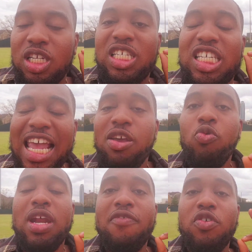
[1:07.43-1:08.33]
State
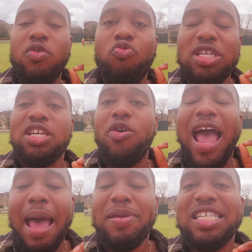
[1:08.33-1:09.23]
whatever reason they're
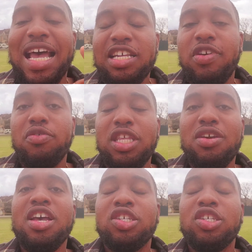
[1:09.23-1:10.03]
happy and satisfied with you,